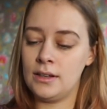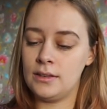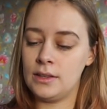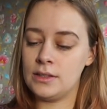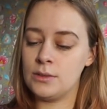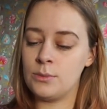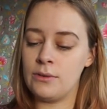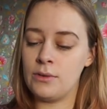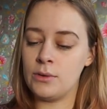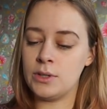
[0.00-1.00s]
This is one
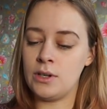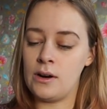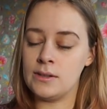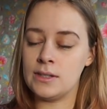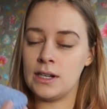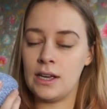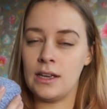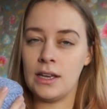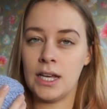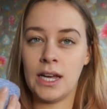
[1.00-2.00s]
of those yarns that
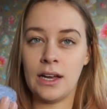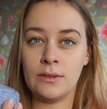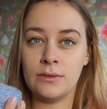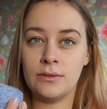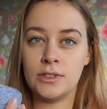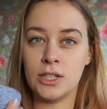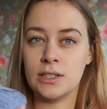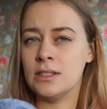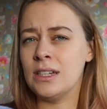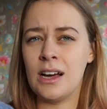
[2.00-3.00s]
I have
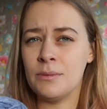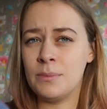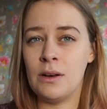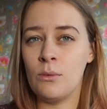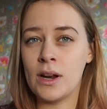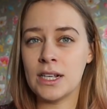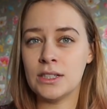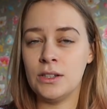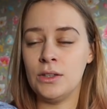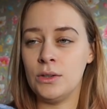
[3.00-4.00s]
just not been wanting
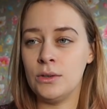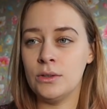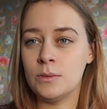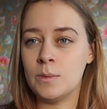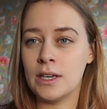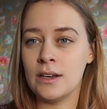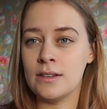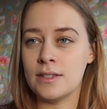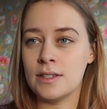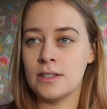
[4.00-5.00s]
to use
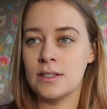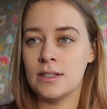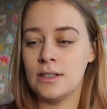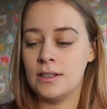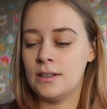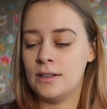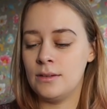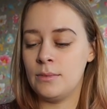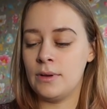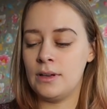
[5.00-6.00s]
because,
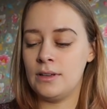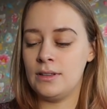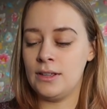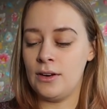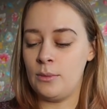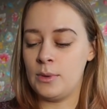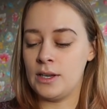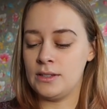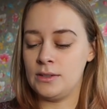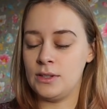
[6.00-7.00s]
you know,
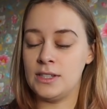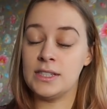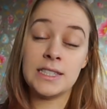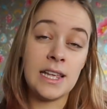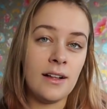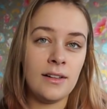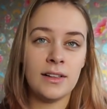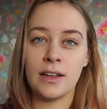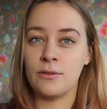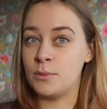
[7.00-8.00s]
because it's
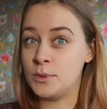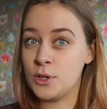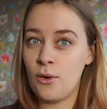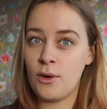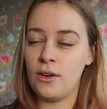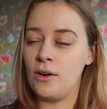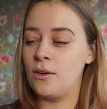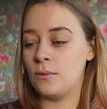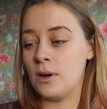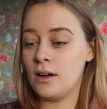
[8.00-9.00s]
silk and from Tokyo
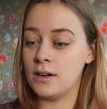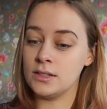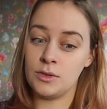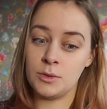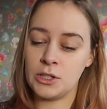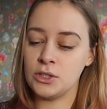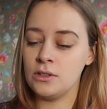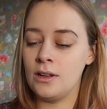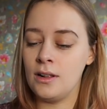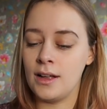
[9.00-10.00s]
and wow, so
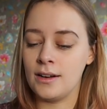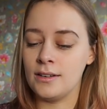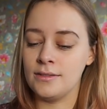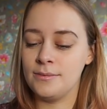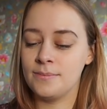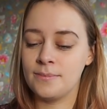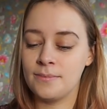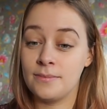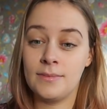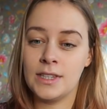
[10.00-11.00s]
special, and
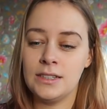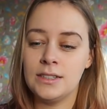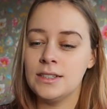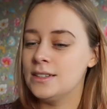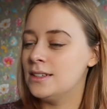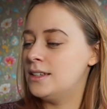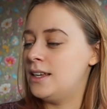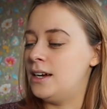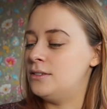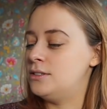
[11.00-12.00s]

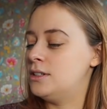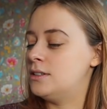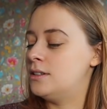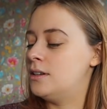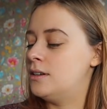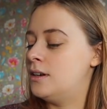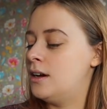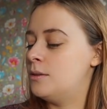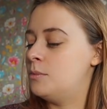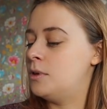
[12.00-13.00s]
yeah, I've just
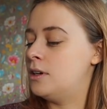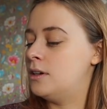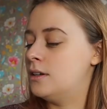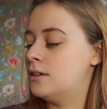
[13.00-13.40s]
not been,